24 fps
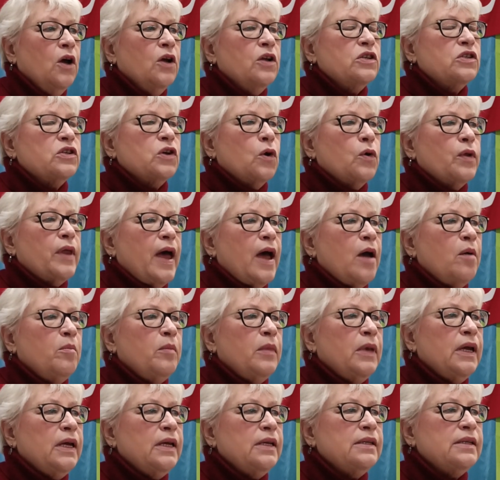So that
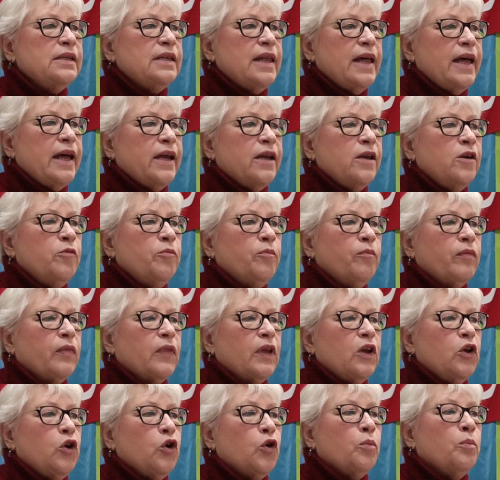means then
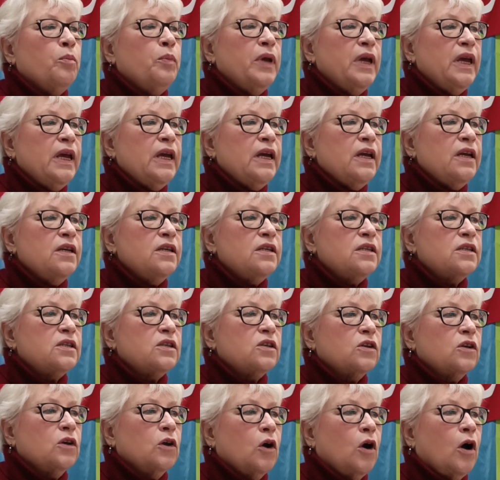your
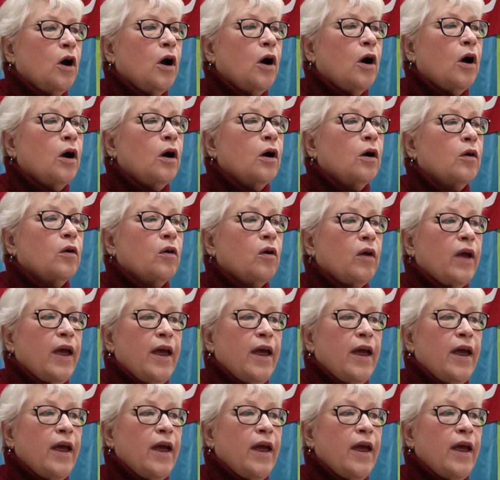B's are